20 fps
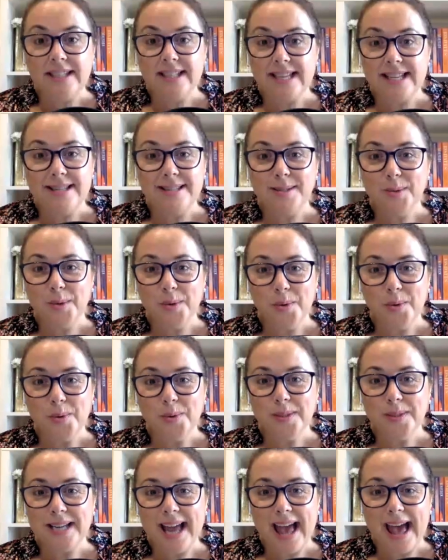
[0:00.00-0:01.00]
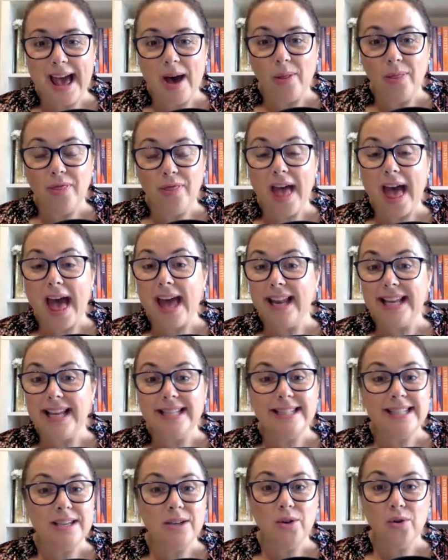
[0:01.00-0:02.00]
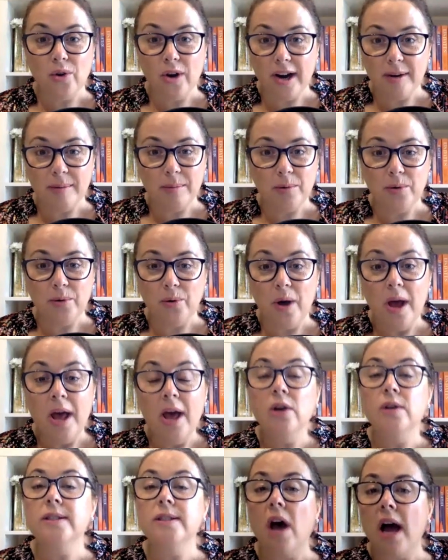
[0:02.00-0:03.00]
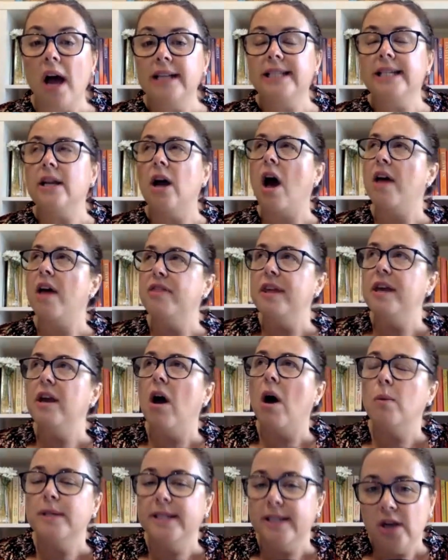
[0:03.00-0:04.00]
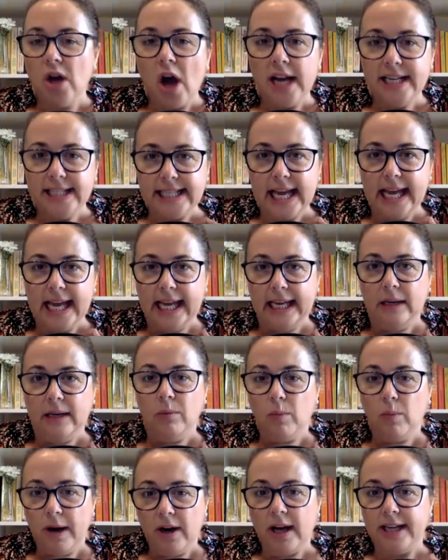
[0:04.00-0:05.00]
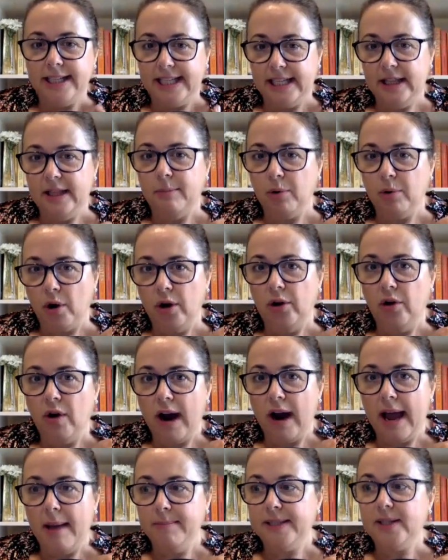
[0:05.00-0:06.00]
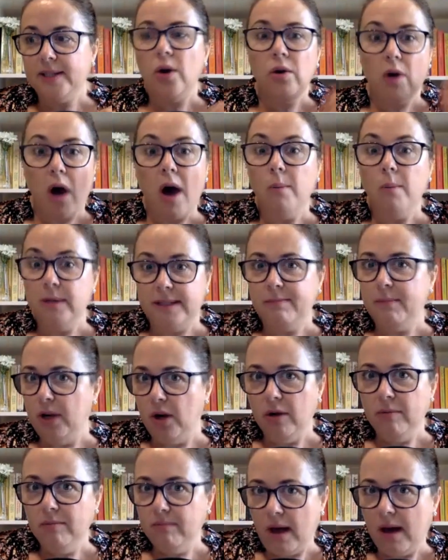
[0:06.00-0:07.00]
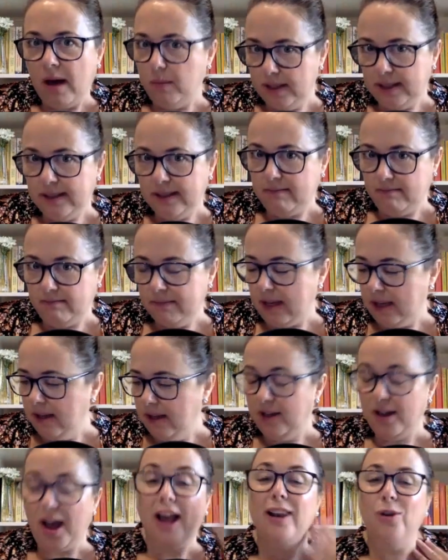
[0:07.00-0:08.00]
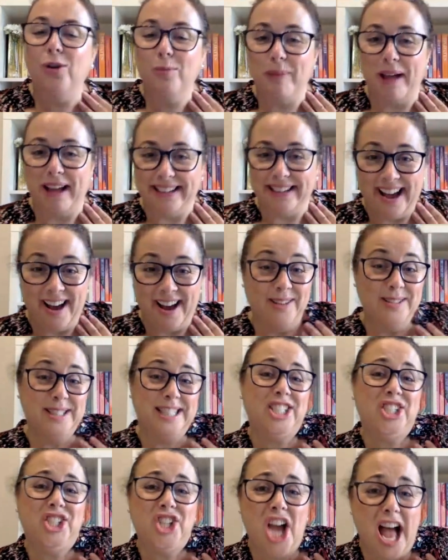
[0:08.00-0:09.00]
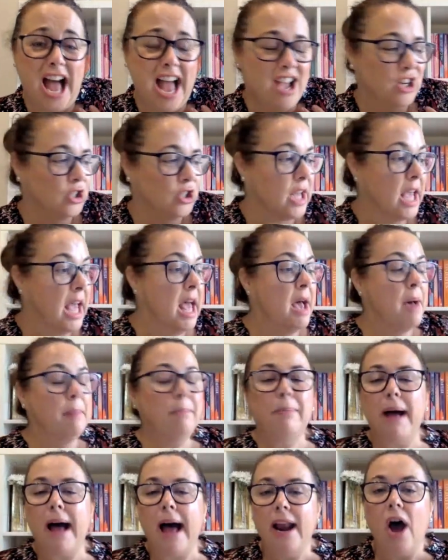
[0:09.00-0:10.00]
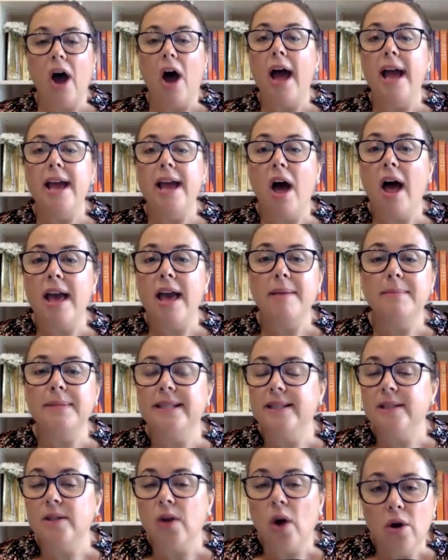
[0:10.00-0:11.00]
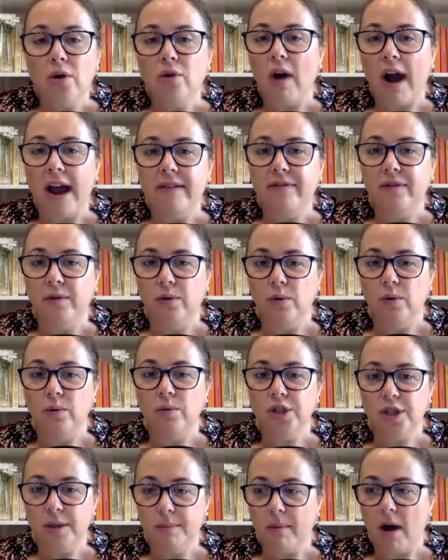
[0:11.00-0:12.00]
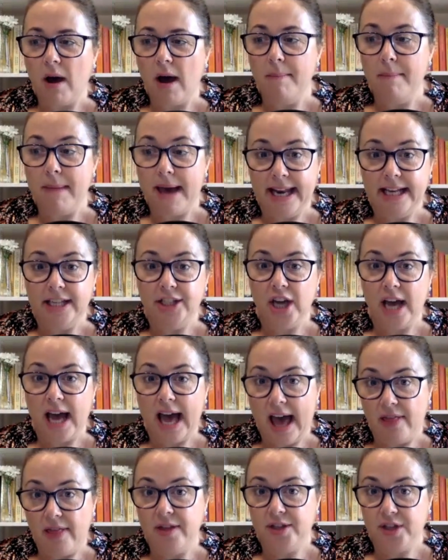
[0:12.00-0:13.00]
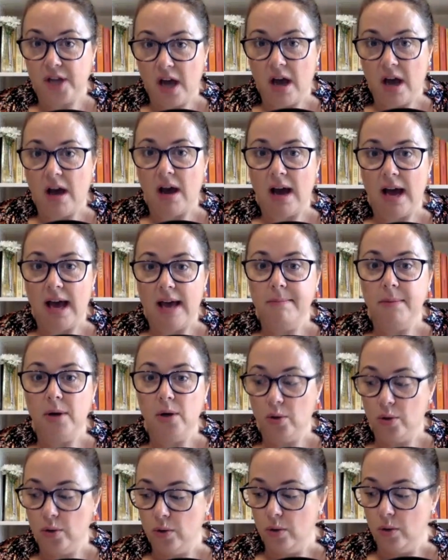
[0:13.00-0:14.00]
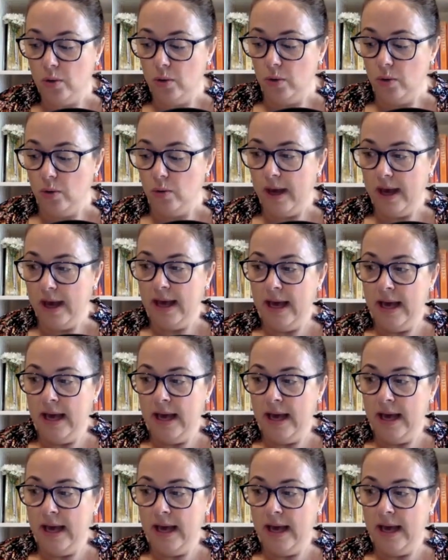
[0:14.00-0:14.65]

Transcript: it's in schools now. That is incredible. Because I think I was 19 when I did the program. So I was, you know, I look back now, I was a child. But I am so grateful to my manager at the time who,